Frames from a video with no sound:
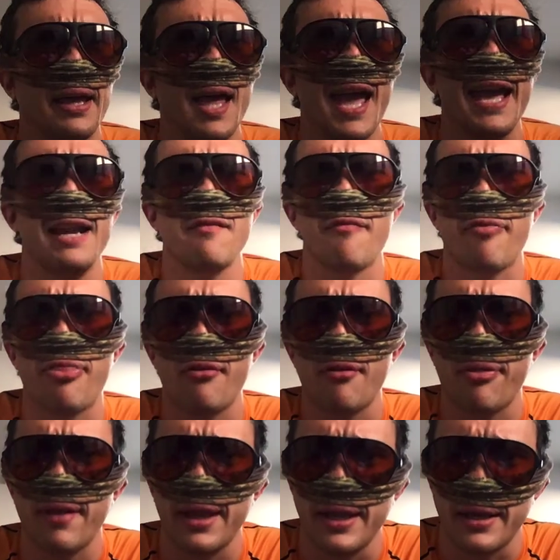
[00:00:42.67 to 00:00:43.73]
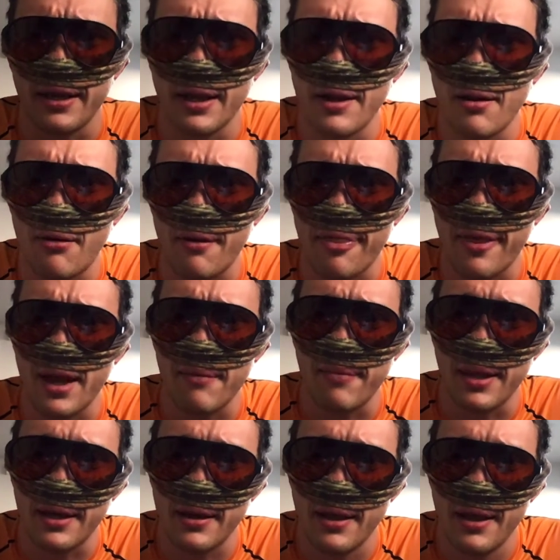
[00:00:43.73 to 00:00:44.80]
8 of 13 in our
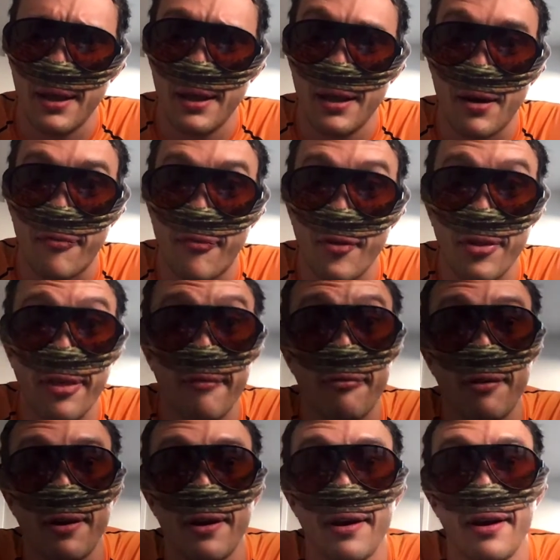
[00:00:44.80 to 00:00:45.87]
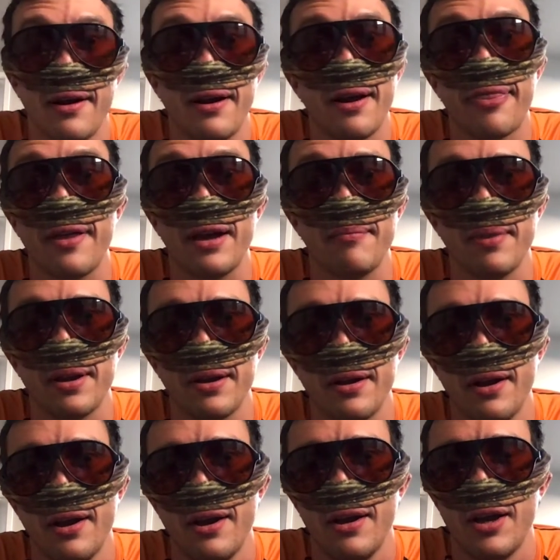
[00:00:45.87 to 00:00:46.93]
assignment. Our first ever assignment,
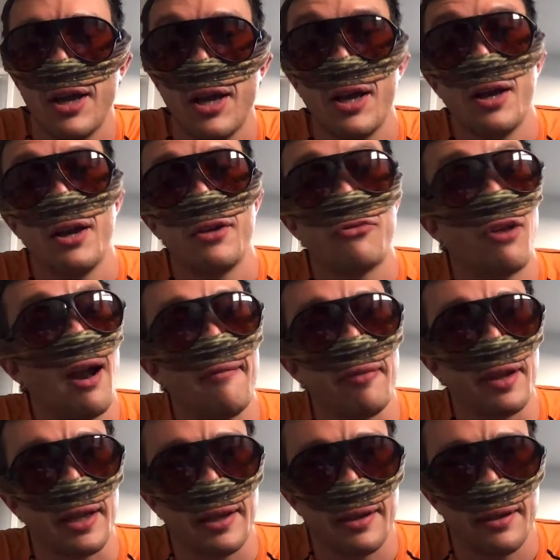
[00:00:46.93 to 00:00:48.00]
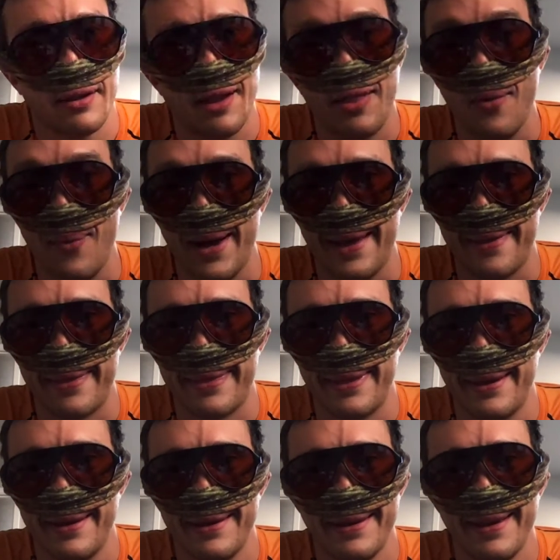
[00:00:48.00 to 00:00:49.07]
traveling in the West.
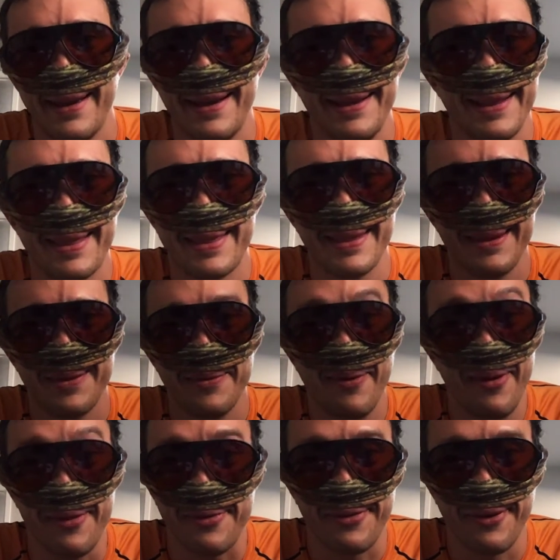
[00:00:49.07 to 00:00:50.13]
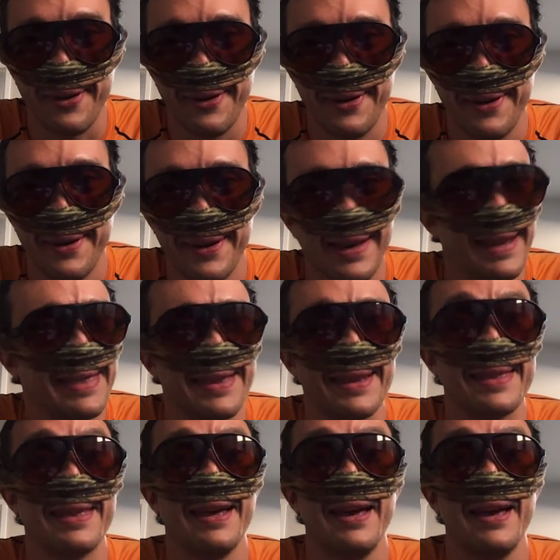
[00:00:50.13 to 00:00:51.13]
And it's wonderful. It's just,